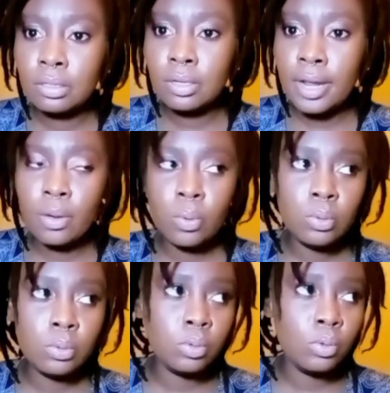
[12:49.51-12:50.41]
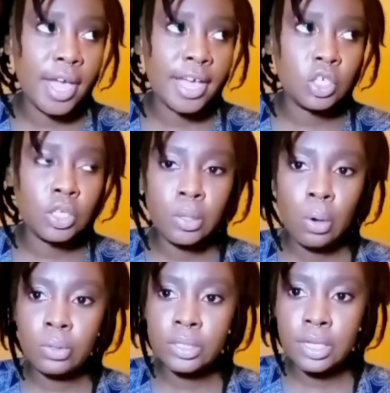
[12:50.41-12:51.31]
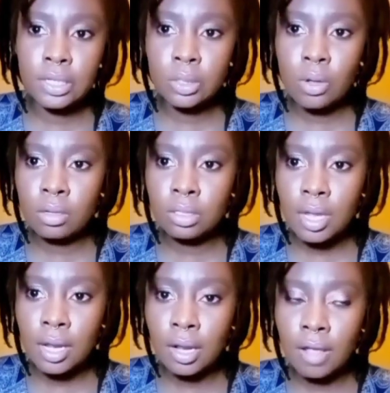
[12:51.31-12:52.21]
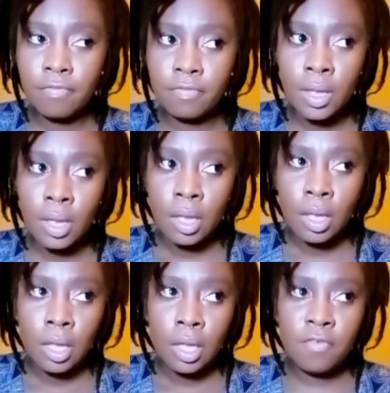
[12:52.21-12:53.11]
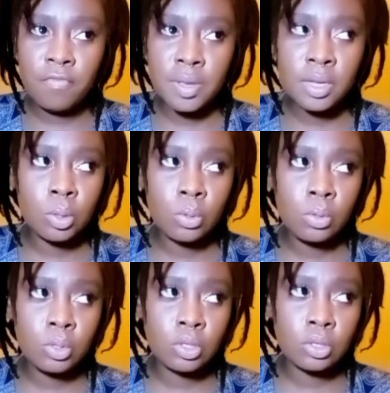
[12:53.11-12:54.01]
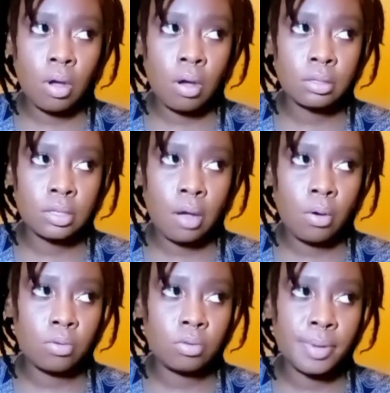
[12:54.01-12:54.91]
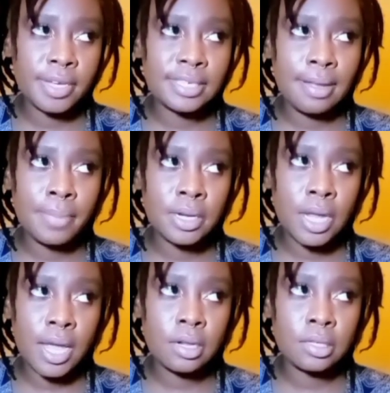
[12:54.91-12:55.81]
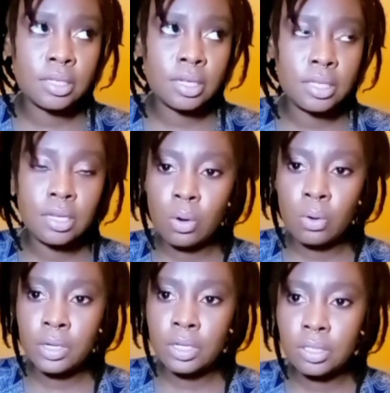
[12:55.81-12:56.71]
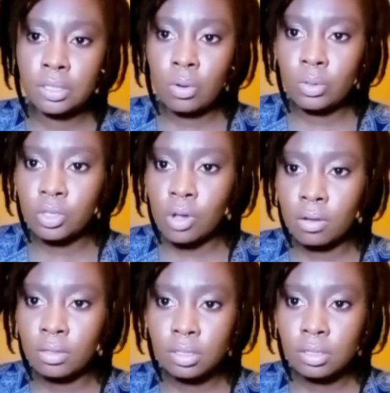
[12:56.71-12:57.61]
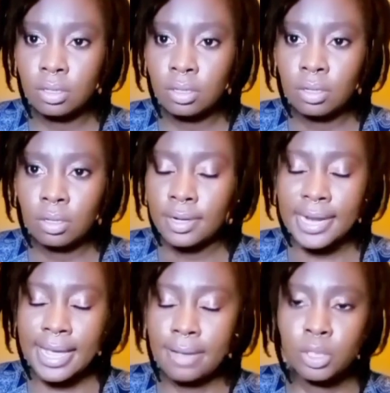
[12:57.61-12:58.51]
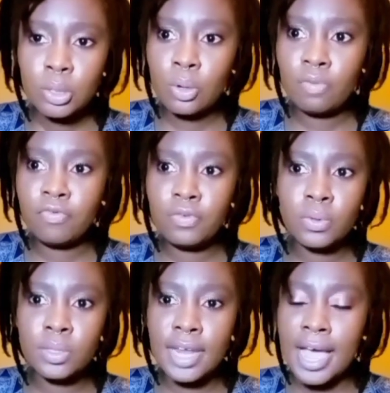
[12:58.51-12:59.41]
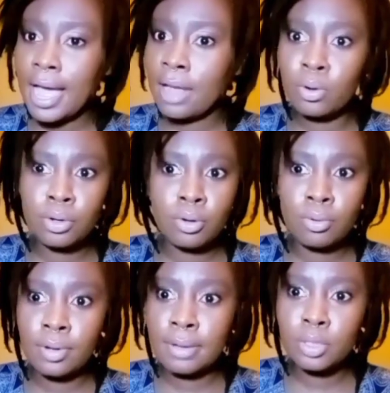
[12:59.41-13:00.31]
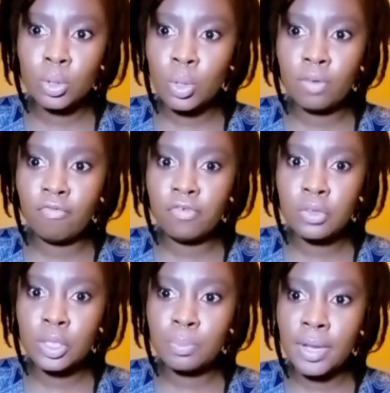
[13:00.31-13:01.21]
Like who who actually owns their songs? And if if Big Zulu's songs are owned by somebody else, does he own his own songs? Like I'm so confused. I, I don't know. I'm so confused.